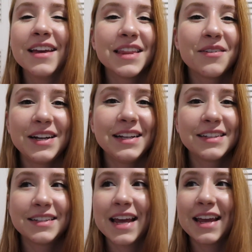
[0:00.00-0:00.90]
that we
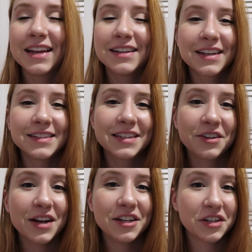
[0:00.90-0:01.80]
needed to take into
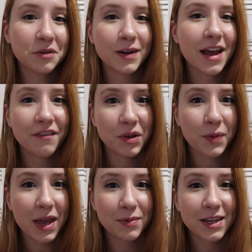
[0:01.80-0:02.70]
consideration when having
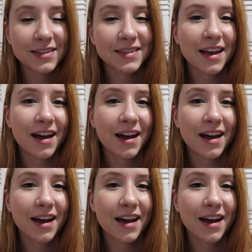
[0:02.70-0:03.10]
babies.